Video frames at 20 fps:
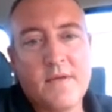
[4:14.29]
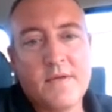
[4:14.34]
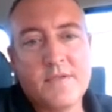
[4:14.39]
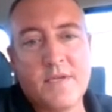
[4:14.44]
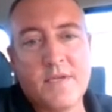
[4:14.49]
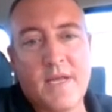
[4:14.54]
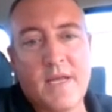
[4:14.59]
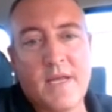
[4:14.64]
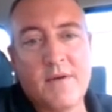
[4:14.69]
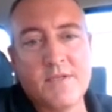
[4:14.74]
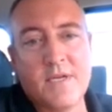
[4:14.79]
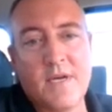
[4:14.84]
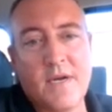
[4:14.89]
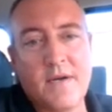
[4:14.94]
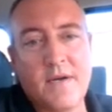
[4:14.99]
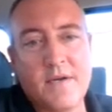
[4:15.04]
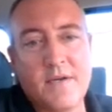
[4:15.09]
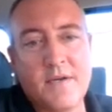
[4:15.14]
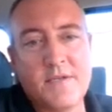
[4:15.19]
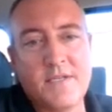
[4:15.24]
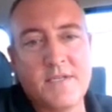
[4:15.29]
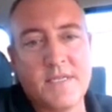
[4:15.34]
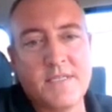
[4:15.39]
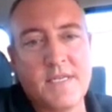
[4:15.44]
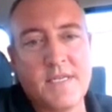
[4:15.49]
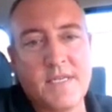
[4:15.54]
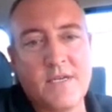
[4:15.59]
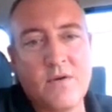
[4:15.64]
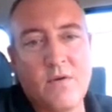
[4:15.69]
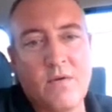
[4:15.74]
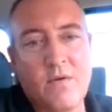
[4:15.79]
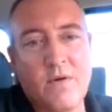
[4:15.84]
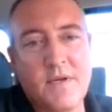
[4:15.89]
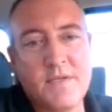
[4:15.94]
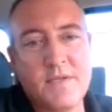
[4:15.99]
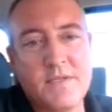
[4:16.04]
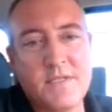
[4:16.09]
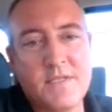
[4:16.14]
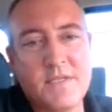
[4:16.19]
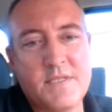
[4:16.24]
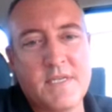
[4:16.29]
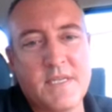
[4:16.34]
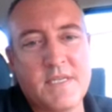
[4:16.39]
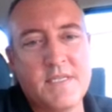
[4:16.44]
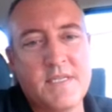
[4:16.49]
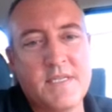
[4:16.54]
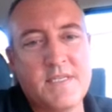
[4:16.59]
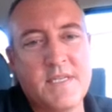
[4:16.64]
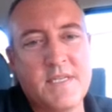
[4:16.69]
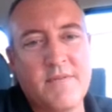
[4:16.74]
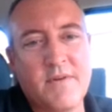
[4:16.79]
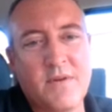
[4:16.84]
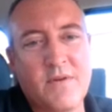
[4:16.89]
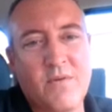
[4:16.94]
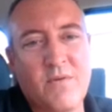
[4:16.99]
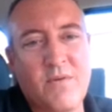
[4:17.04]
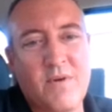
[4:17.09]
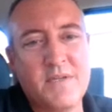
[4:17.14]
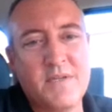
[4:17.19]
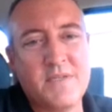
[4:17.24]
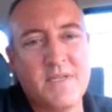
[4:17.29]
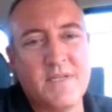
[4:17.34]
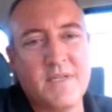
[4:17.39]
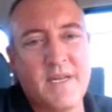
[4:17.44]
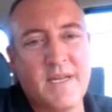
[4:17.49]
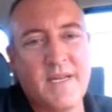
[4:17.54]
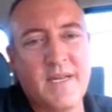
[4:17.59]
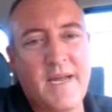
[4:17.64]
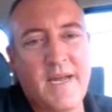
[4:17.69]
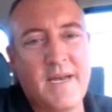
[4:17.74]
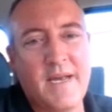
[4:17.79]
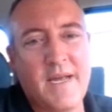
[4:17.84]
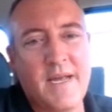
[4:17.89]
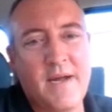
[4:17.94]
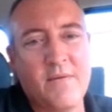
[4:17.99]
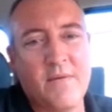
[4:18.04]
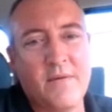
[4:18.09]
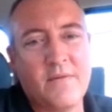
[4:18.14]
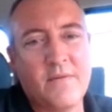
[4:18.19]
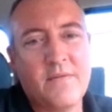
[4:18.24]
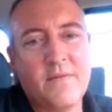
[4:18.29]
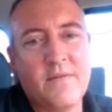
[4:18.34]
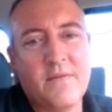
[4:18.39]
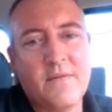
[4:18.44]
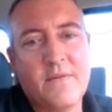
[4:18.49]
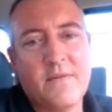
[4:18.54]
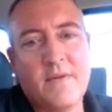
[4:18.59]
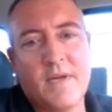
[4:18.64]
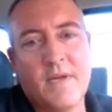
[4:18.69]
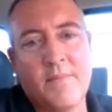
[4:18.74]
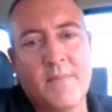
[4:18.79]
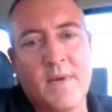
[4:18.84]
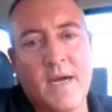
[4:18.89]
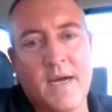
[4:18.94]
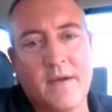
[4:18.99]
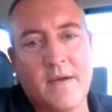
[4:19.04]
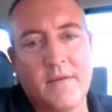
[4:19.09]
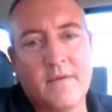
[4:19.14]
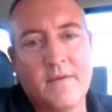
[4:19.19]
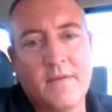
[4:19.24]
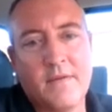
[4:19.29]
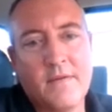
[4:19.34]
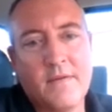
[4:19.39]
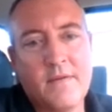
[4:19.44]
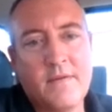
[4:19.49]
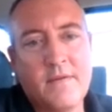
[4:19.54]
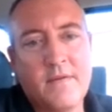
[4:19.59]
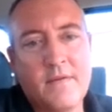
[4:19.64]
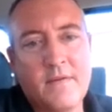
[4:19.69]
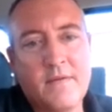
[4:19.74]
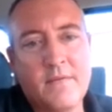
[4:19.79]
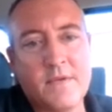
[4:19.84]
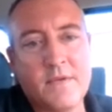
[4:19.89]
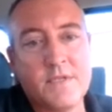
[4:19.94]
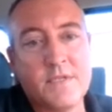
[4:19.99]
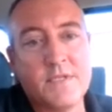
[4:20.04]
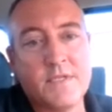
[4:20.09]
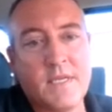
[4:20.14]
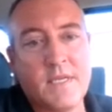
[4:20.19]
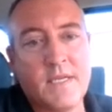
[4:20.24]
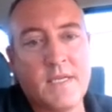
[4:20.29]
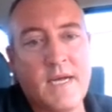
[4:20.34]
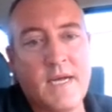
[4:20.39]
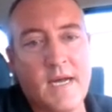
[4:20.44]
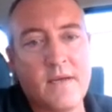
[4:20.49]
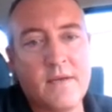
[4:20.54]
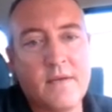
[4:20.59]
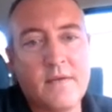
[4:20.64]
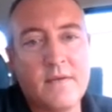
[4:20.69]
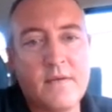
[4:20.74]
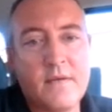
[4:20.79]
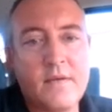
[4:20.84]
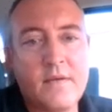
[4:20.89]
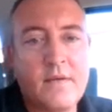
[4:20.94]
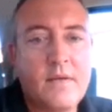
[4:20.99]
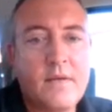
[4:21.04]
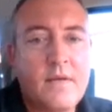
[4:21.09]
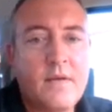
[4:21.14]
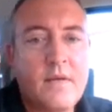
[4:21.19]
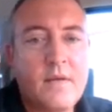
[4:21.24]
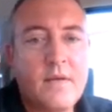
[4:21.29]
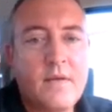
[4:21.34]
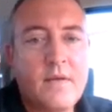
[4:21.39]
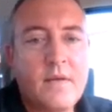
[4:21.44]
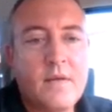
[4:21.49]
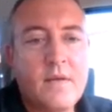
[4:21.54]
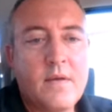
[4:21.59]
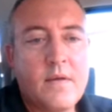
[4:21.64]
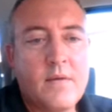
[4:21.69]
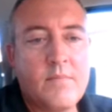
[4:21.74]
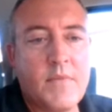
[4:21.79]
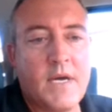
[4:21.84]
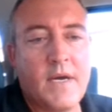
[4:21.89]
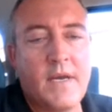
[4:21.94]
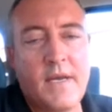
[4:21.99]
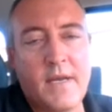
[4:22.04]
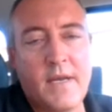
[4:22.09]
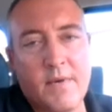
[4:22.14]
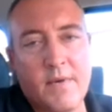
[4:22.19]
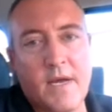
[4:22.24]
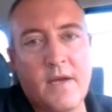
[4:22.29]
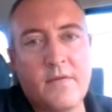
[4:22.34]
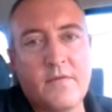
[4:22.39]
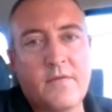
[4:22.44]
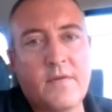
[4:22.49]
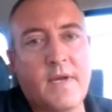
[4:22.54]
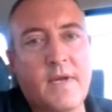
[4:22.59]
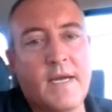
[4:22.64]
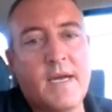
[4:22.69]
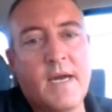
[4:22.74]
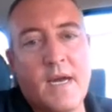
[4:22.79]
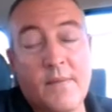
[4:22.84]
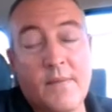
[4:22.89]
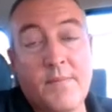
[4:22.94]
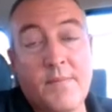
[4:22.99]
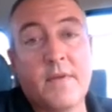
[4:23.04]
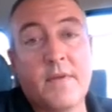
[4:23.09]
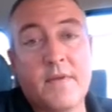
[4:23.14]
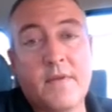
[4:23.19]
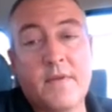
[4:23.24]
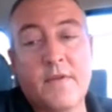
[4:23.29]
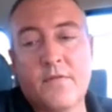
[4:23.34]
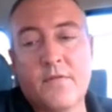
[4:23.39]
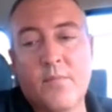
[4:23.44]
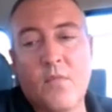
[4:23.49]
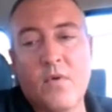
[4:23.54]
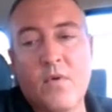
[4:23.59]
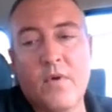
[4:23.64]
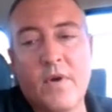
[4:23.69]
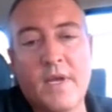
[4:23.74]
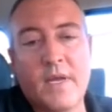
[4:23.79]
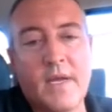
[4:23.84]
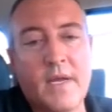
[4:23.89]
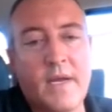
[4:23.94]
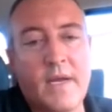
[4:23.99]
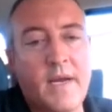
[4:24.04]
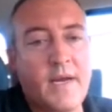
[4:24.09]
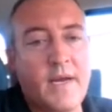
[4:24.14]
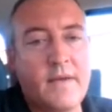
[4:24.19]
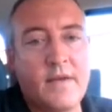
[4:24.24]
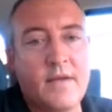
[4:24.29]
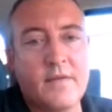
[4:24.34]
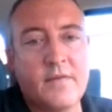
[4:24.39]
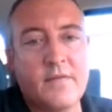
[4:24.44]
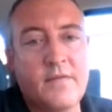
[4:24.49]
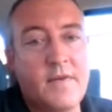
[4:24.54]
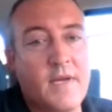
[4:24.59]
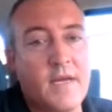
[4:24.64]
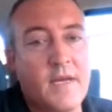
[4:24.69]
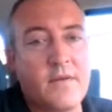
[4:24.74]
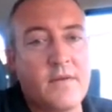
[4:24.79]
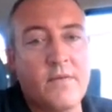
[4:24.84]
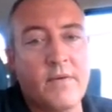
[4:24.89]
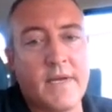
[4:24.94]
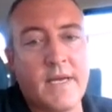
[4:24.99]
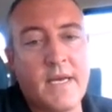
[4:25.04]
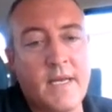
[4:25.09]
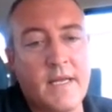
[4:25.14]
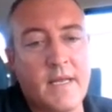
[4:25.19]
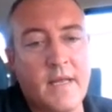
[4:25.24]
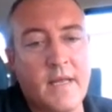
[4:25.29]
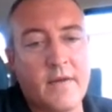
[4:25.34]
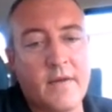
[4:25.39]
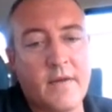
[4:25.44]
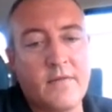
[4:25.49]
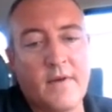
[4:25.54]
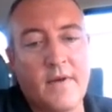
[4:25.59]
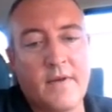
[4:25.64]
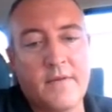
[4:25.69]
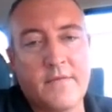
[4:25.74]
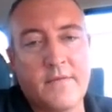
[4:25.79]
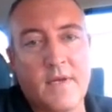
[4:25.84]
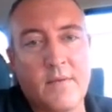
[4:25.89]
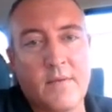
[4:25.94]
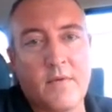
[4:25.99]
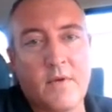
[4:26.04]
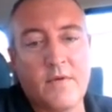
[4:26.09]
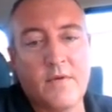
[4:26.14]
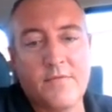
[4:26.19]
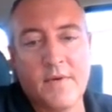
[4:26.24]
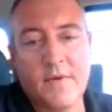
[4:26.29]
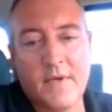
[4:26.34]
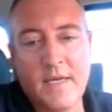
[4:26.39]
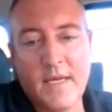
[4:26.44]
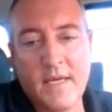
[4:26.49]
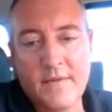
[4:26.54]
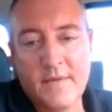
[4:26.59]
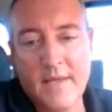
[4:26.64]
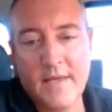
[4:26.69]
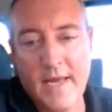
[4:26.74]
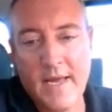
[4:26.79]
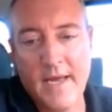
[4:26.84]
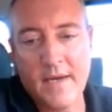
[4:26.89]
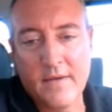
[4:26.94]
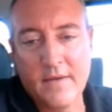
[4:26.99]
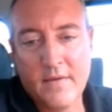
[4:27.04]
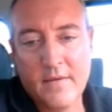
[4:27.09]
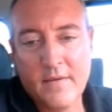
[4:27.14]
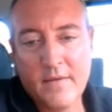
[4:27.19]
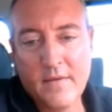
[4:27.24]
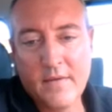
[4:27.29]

So that was 160 coins, 67 coins in like eight hours I mined, which is a lot. But anyways, I got up into this morning and I didn't see it doing anything, so I said, well, forget that.